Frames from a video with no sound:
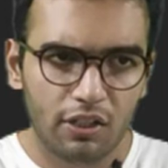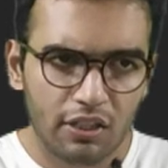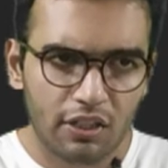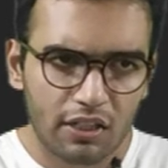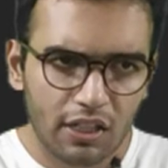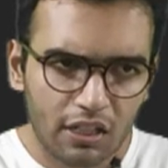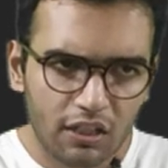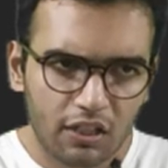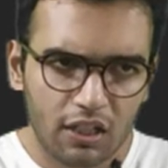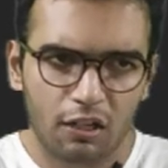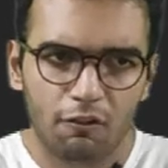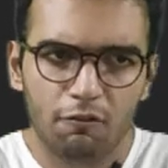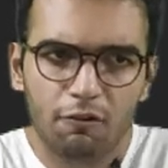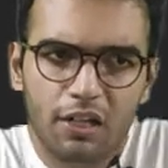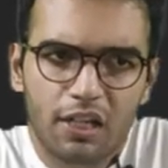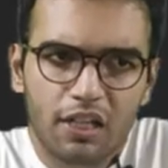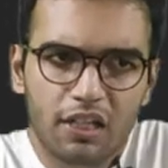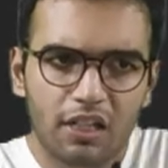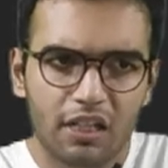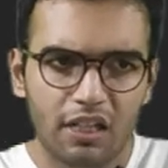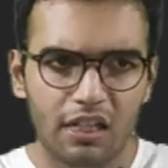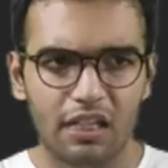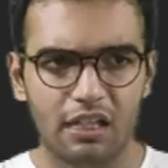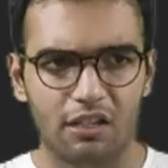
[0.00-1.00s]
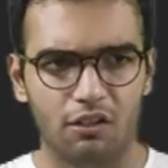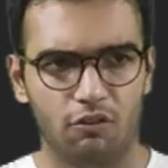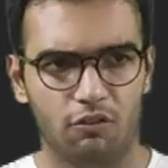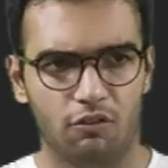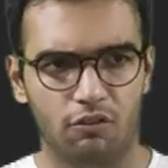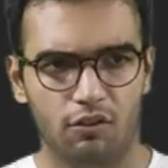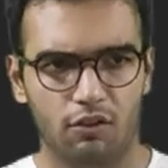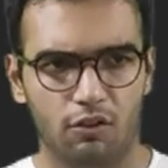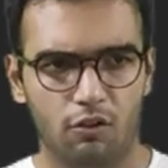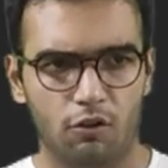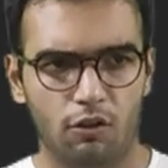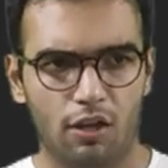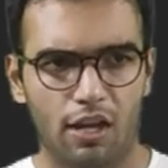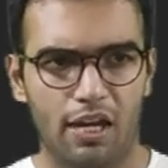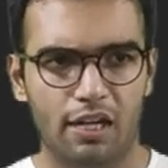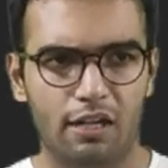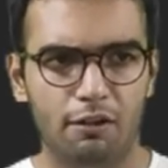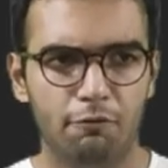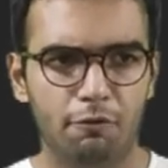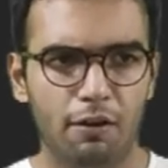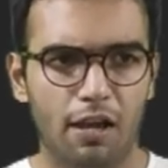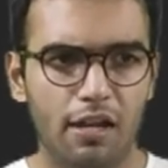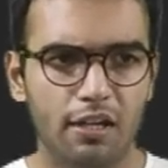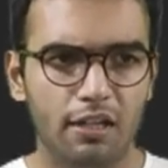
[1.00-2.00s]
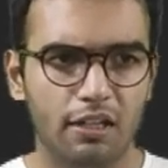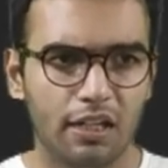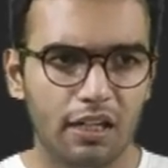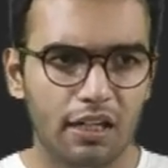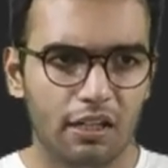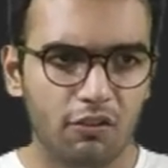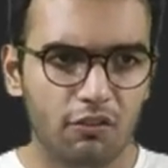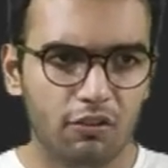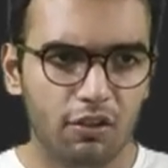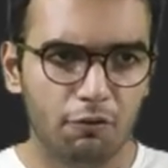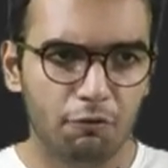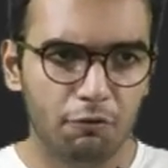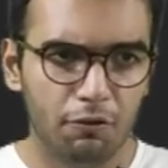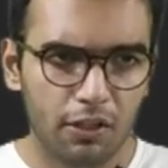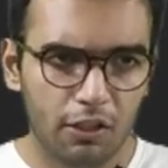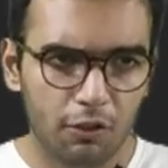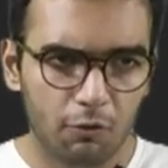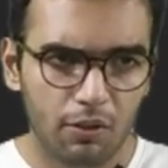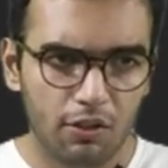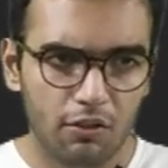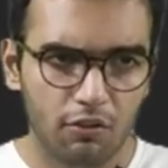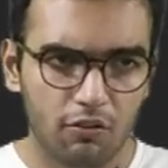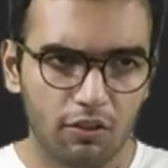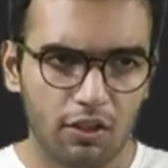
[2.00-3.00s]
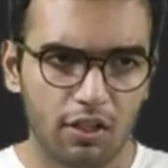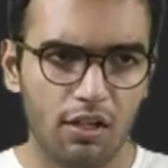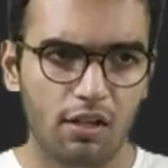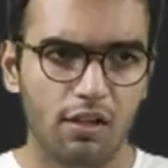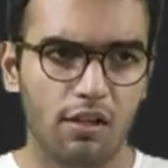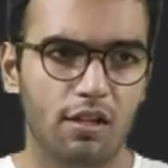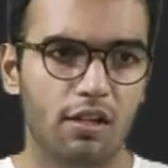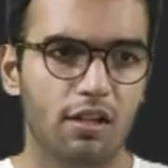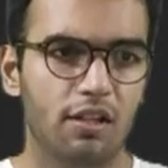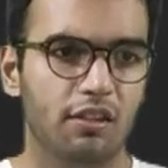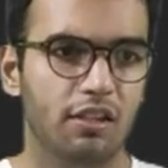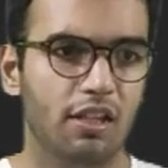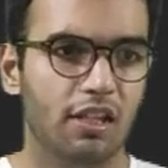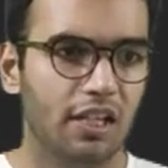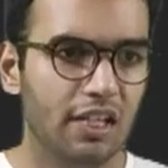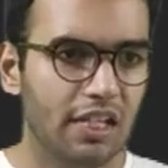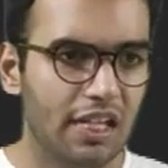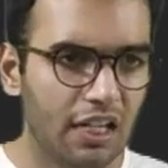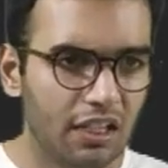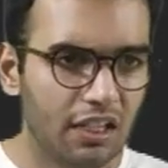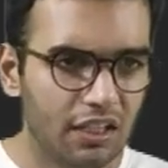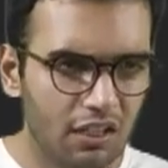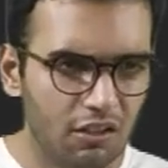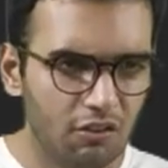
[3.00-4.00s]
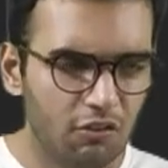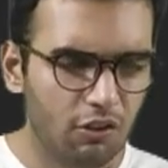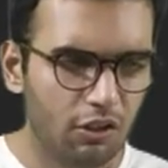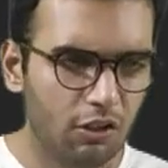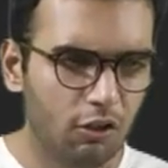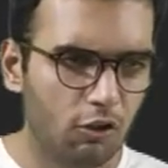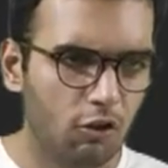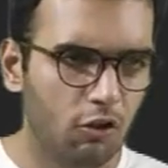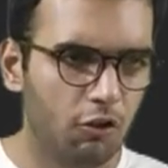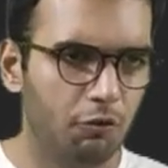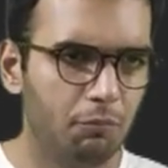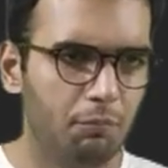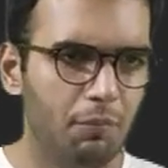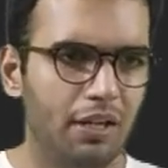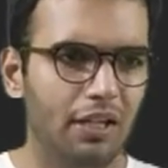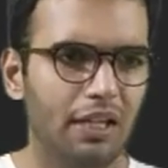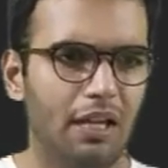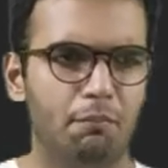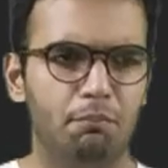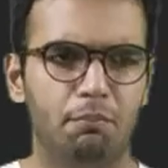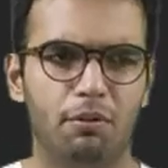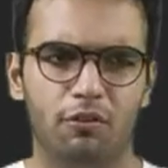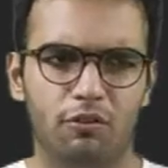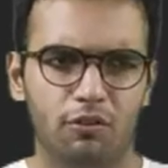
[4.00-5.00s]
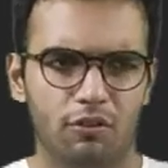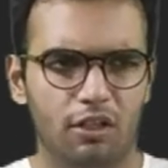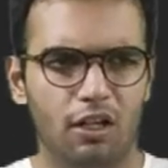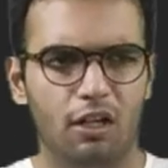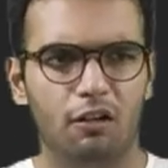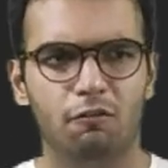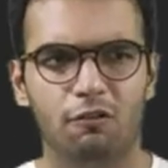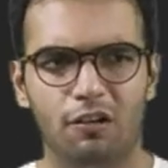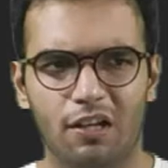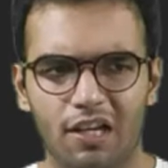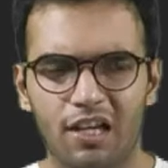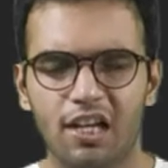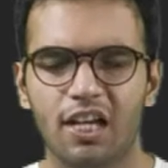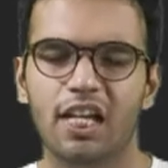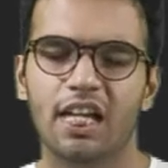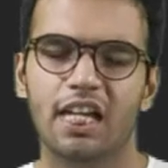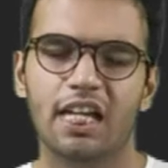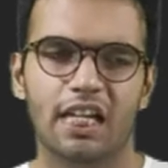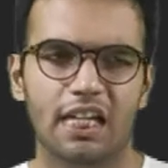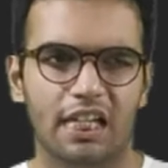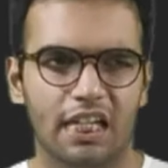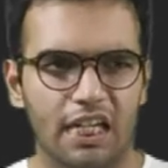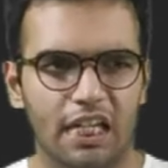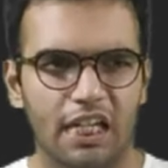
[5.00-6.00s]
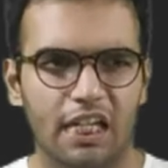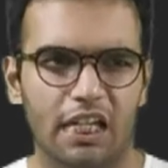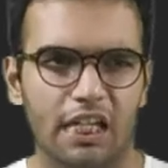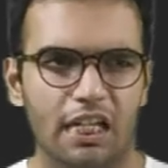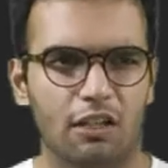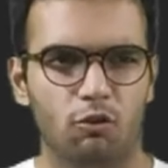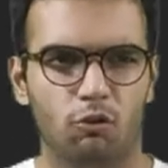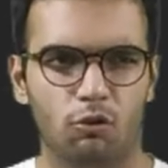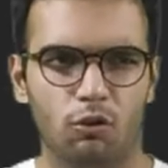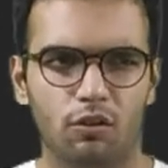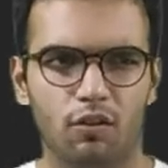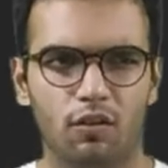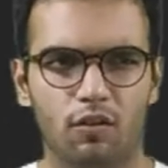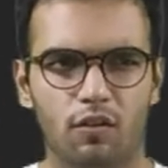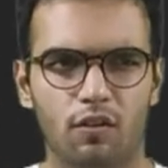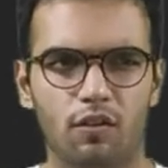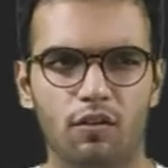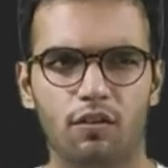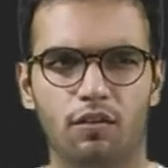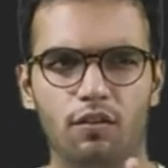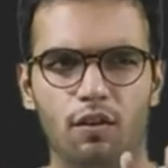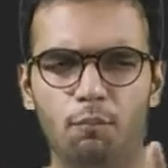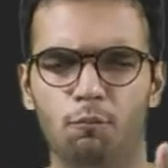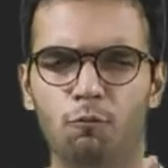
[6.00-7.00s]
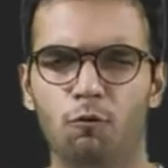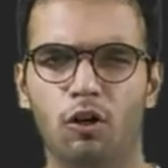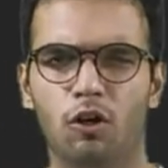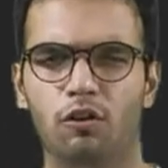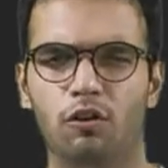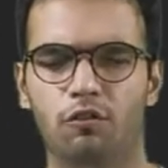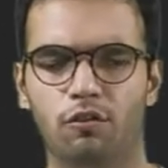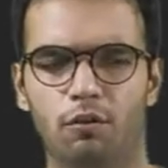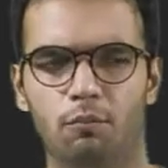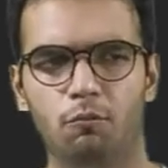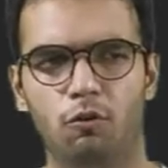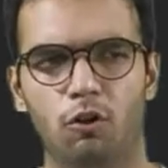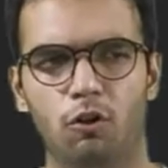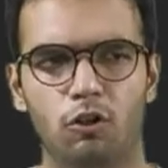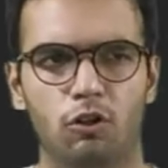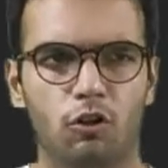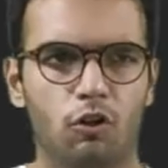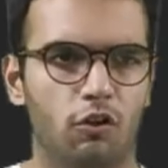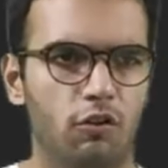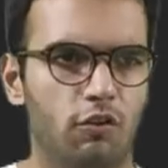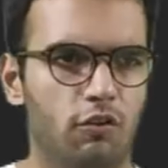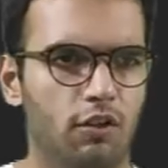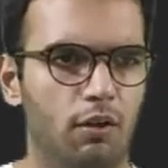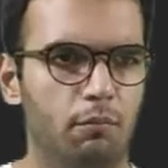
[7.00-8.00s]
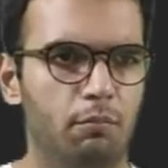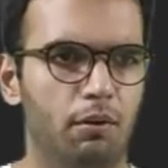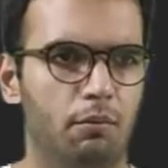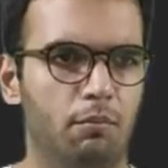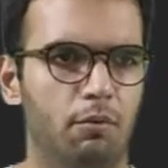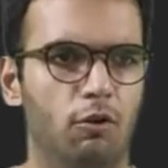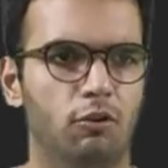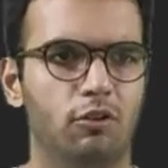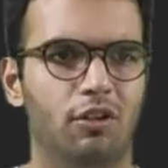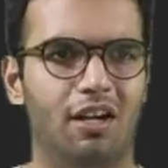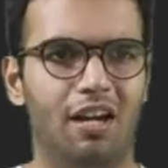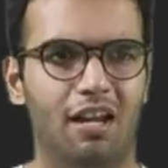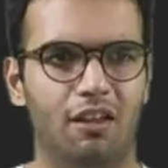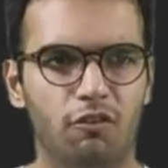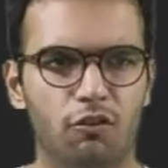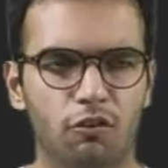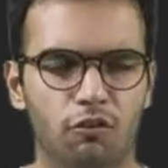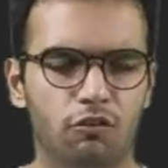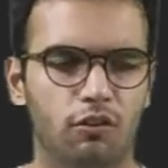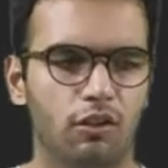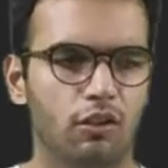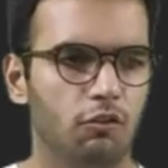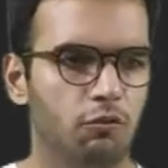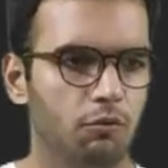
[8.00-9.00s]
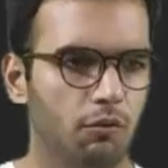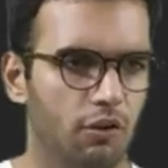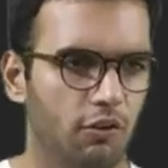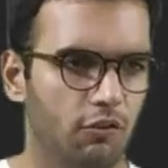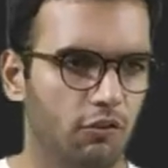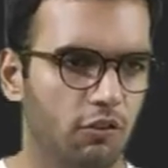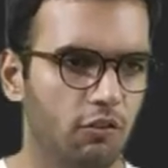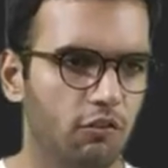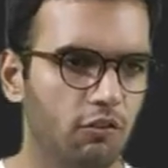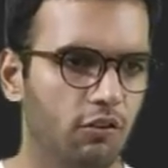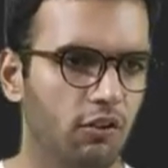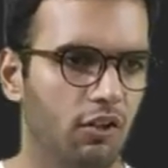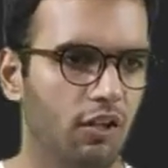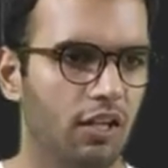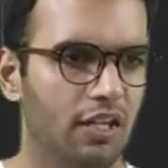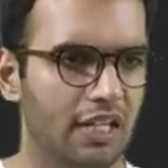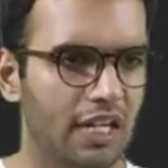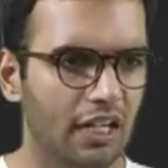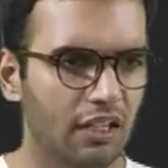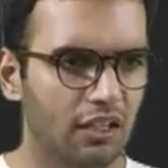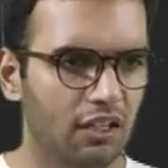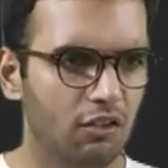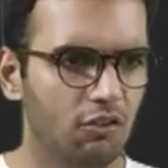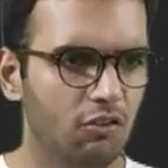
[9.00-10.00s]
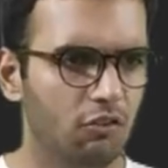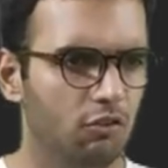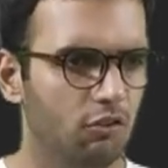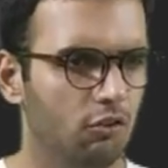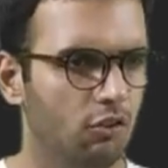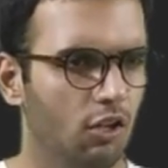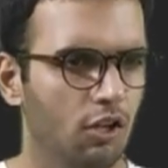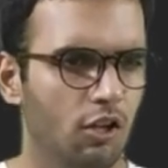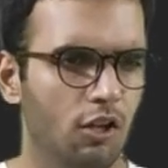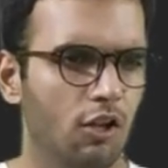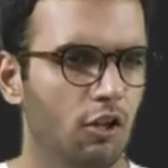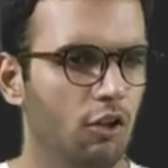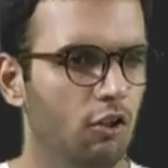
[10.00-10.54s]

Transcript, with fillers: the inductor will increase, and if I increase the frequency, the reactance across my capacitor will decrease. So this is somewhat somewhat concept about resistance versus reactance.